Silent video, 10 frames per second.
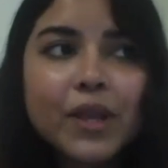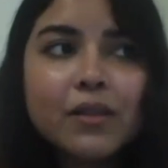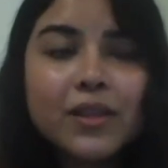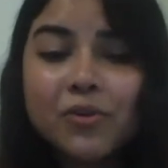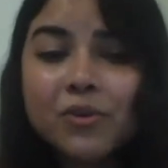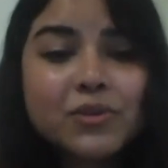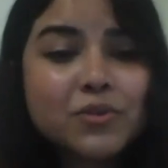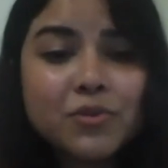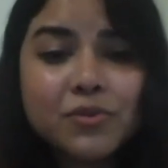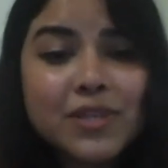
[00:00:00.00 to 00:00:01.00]
There are also,
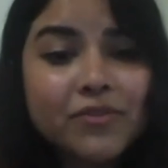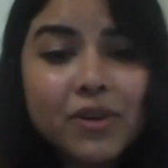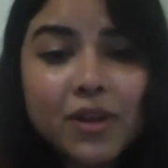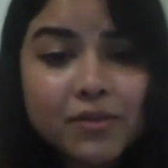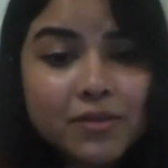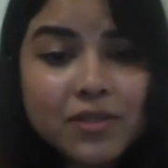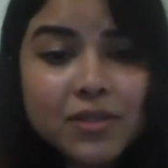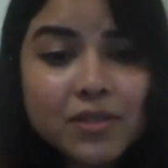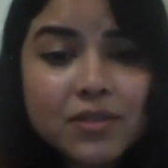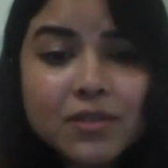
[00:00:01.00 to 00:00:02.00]
you know, several other
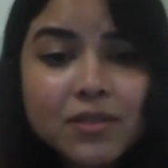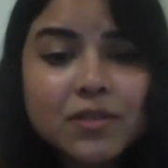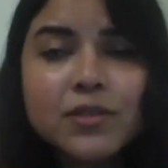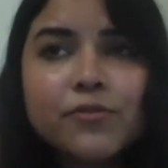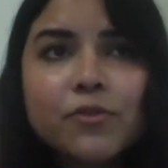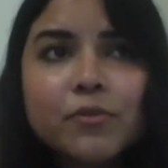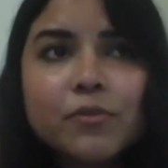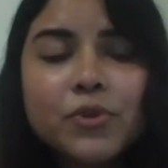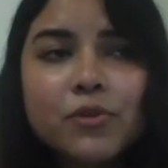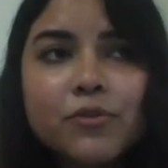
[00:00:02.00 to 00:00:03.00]
instances from, you
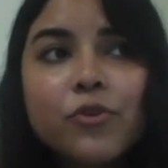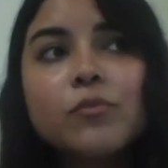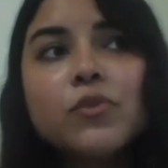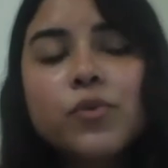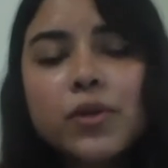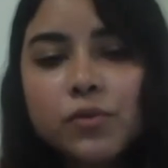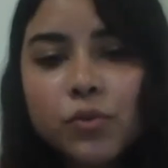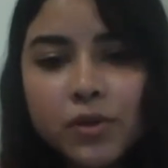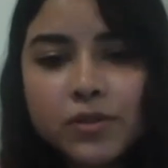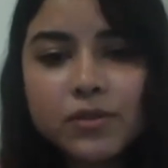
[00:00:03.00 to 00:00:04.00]
know, the former world
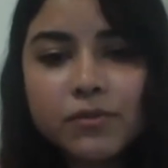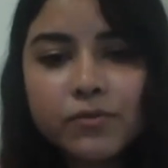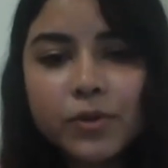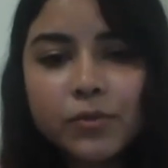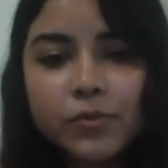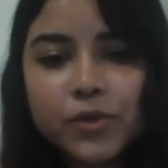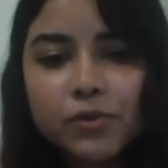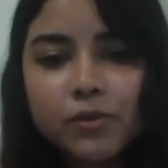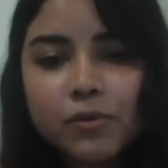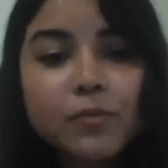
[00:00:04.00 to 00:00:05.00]
wars, if we were to, you
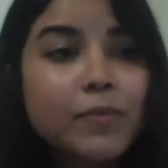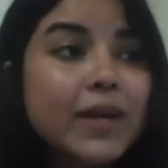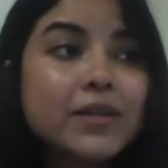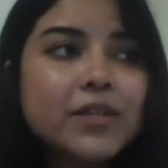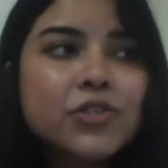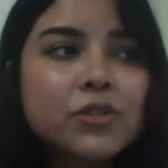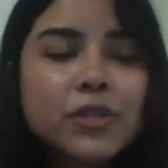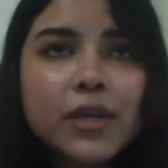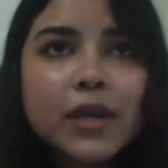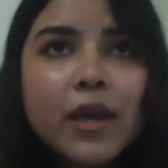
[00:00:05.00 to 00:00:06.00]
know, look back in
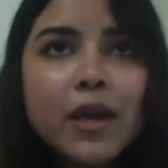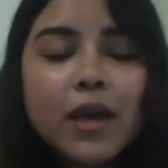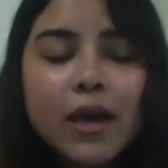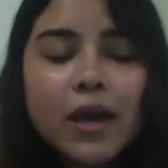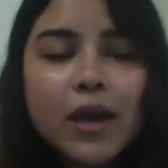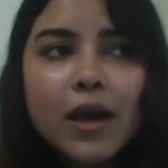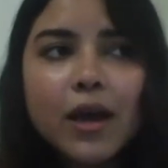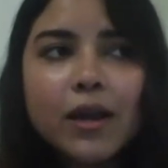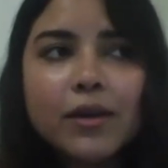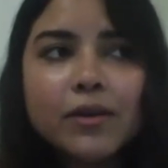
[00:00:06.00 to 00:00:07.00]
history.
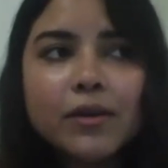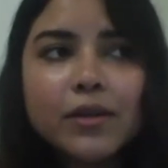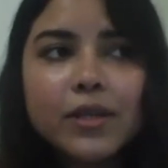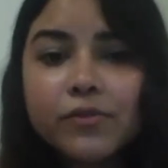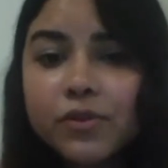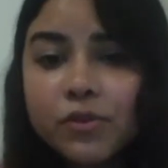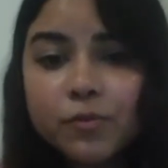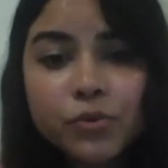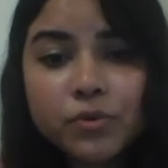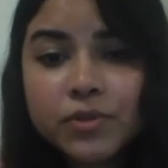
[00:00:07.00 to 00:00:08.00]
And even in
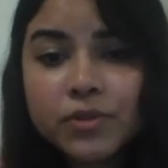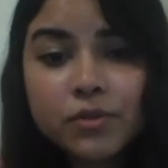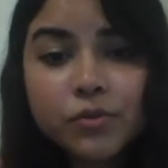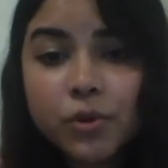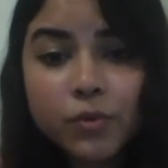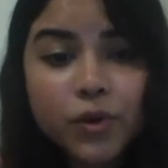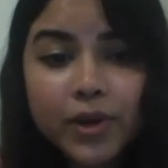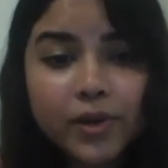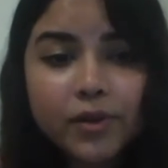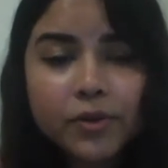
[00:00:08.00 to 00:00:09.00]
the post-Cold War
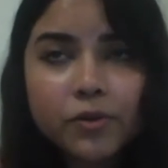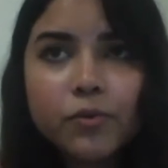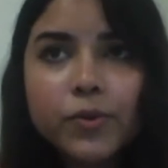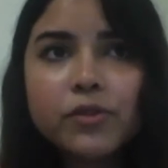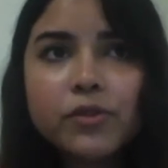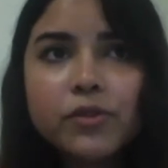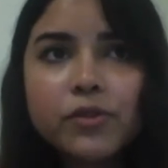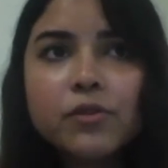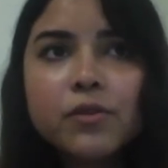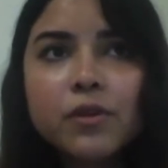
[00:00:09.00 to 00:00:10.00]
era, you know, with,
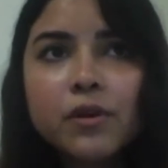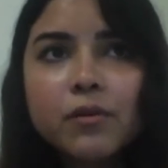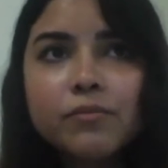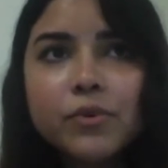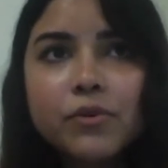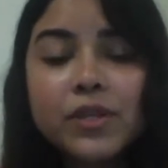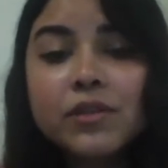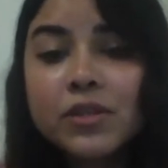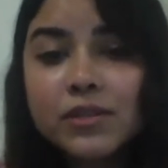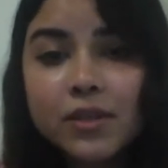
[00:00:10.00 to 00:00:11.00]
you know, the
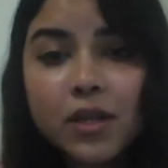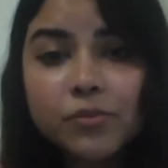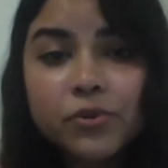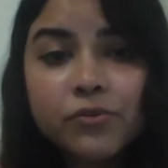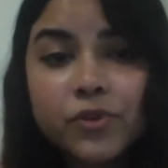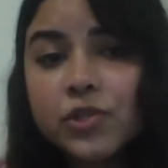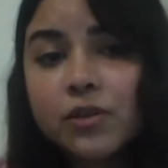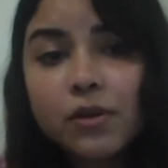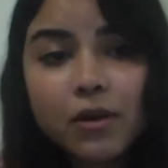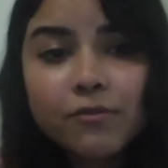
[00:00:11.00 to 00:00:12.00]
increasing number of
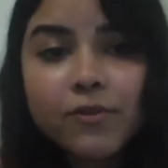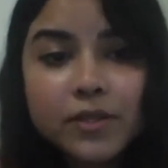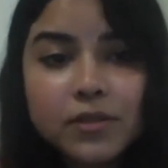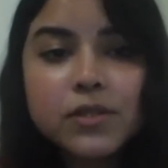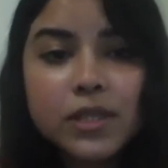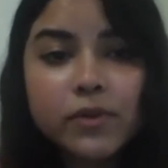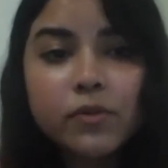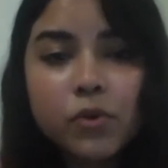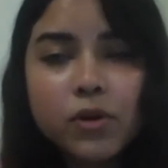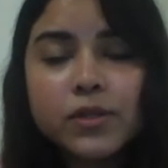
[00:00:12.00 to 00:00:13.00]
regional conflicts and
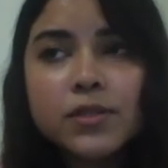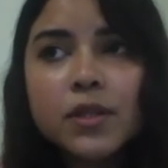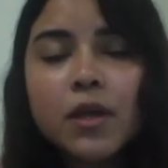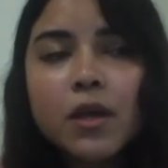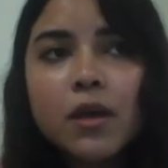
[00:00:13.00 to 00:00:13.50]
civil wars,